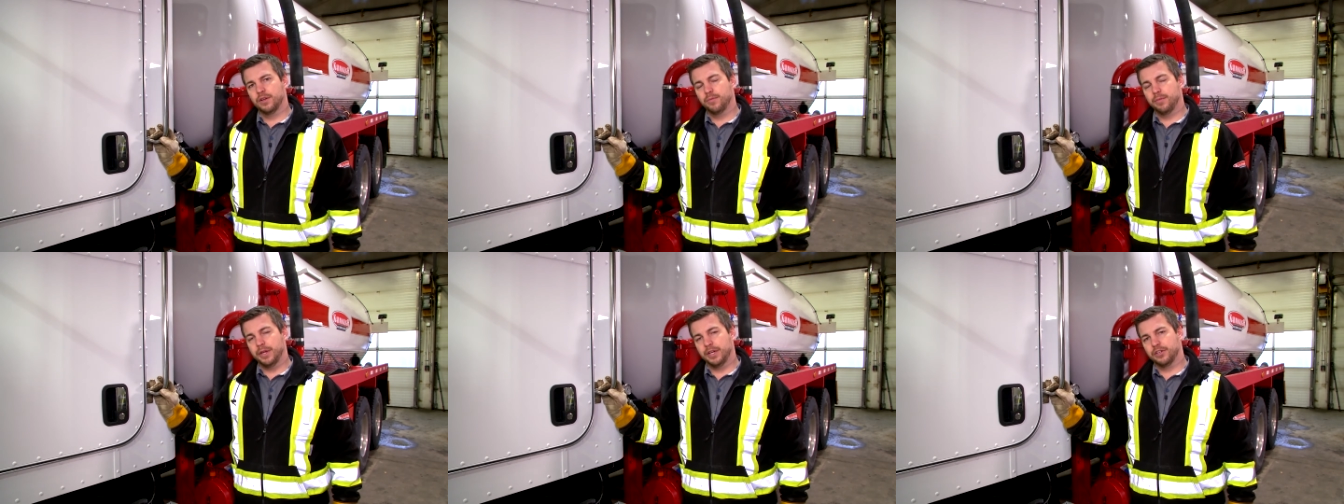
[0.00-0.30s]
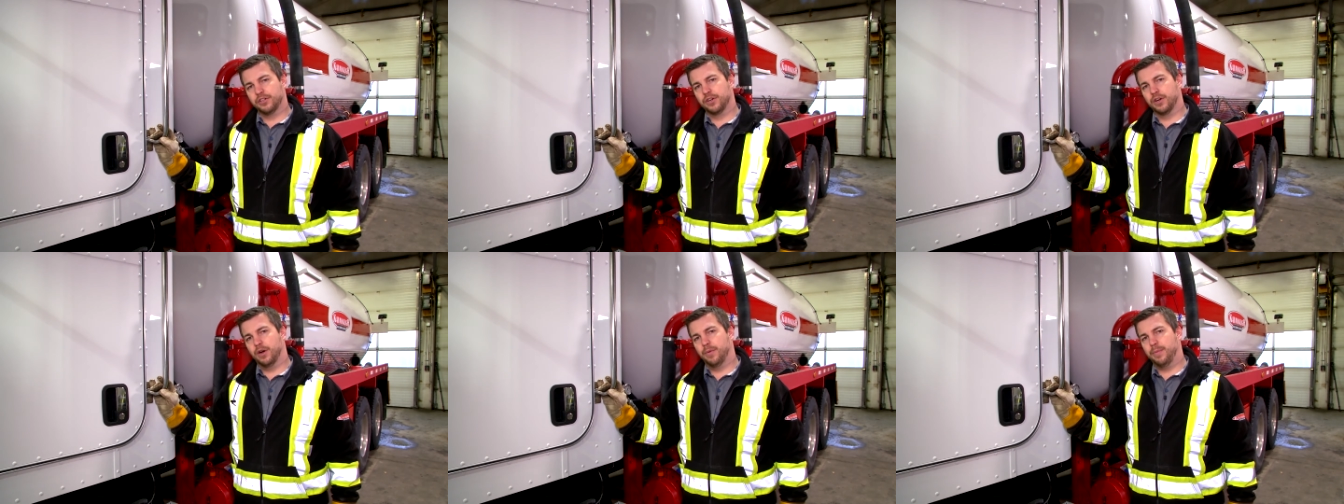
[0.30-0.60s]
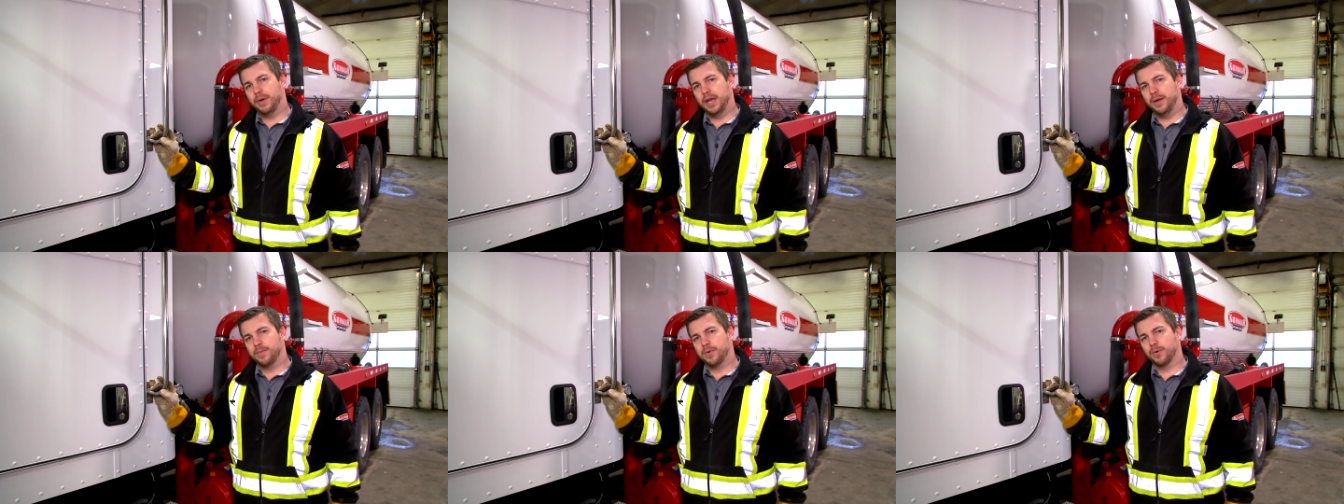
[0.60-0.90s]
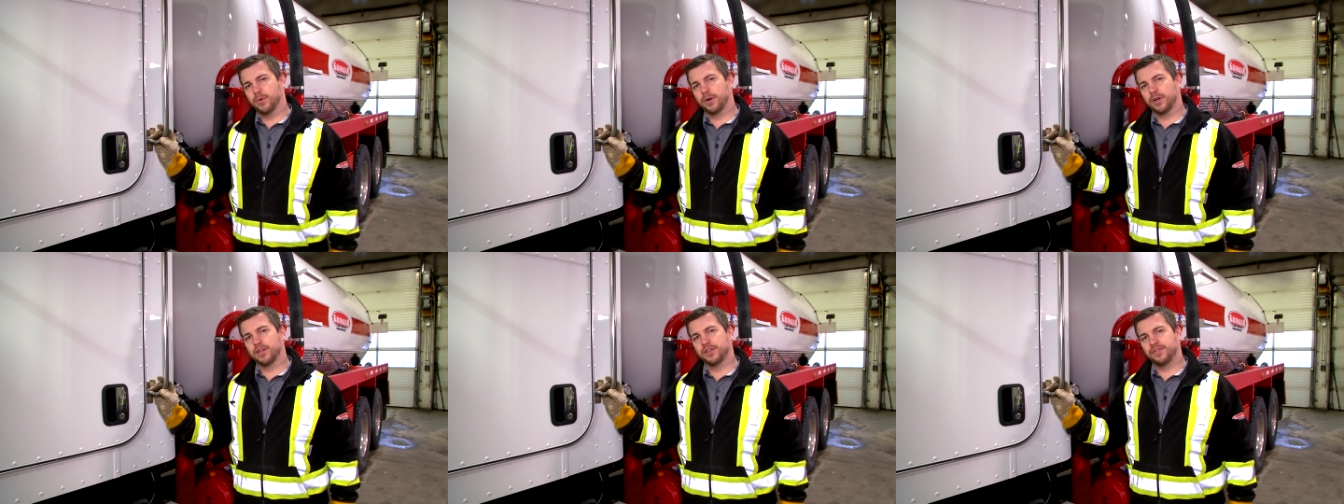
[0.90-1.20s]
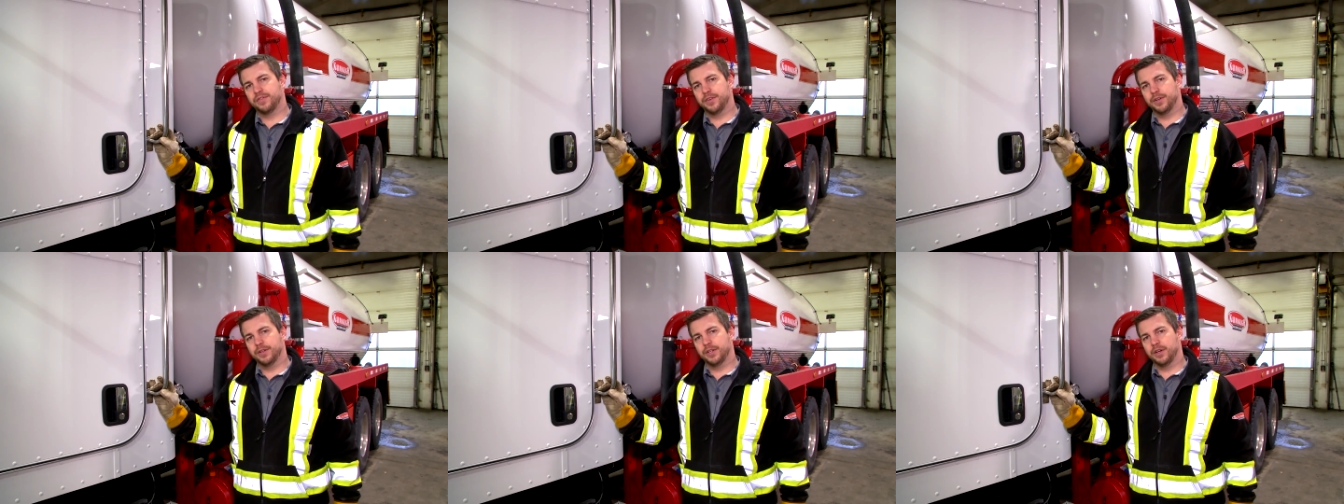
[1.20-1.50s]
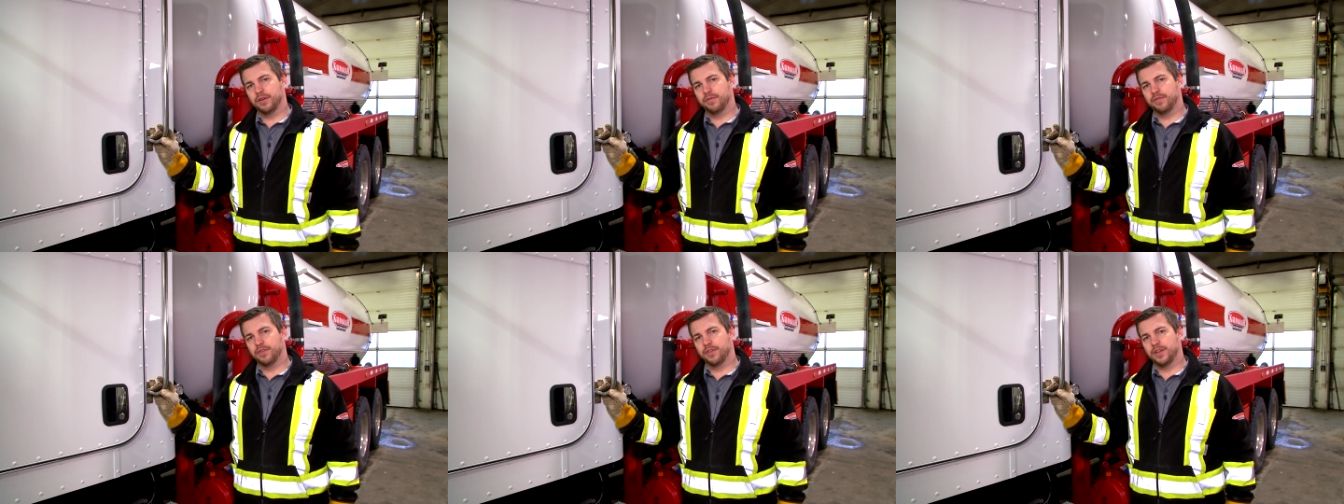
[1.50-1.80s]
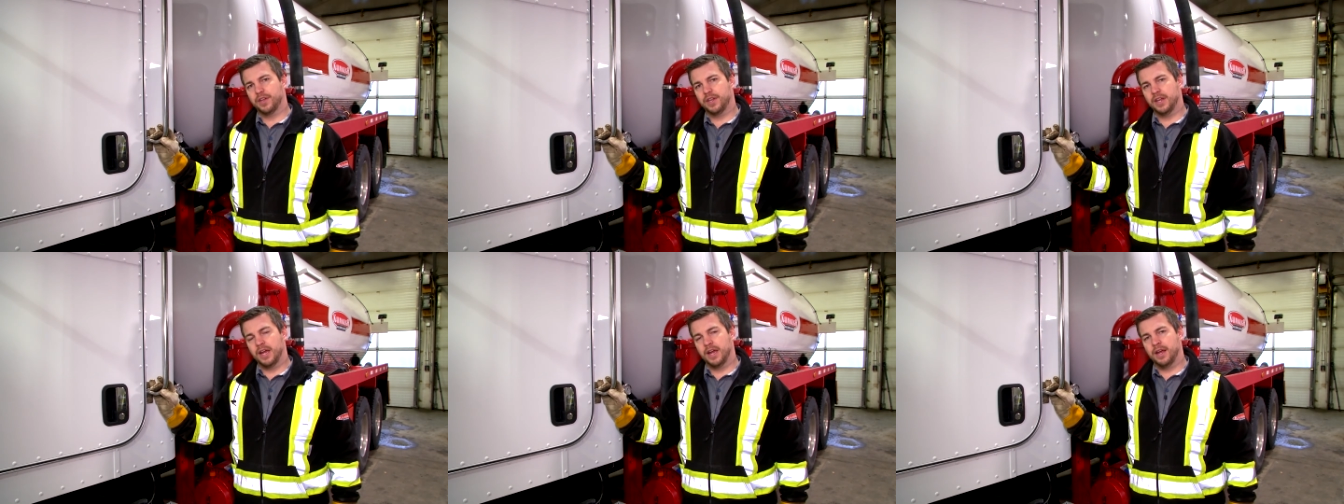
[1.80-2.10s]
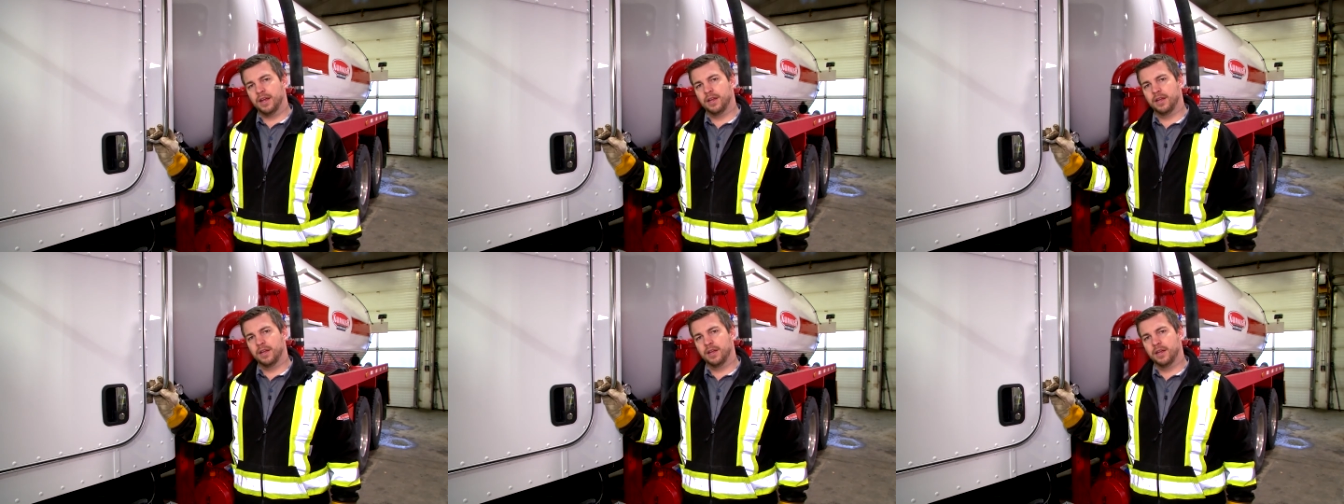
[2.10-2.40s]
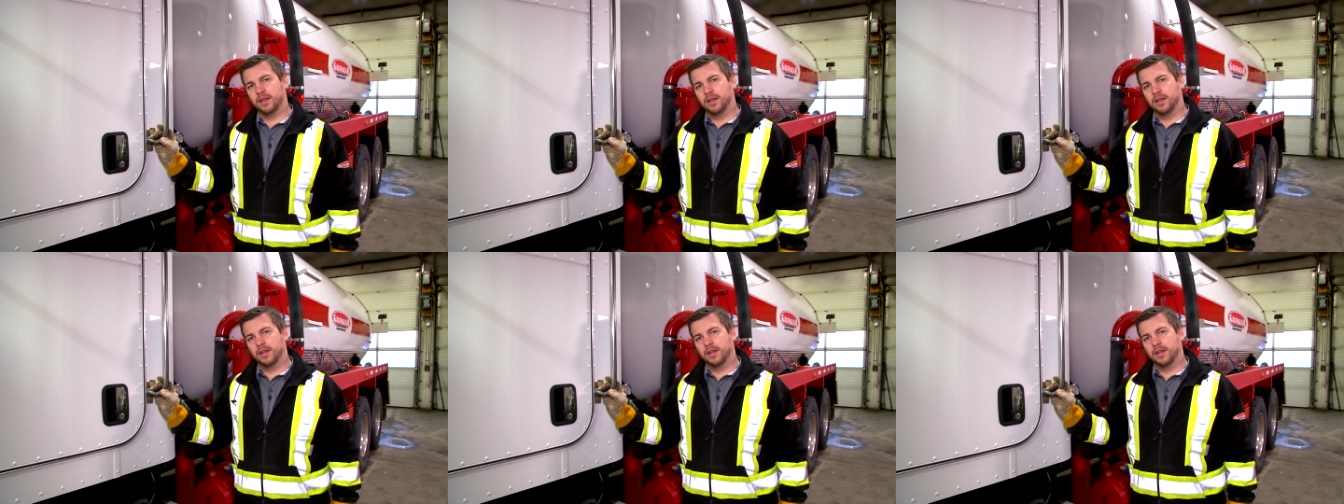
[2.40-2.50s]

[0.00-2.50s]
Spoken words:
Make sure all paperwork is filled out for the day.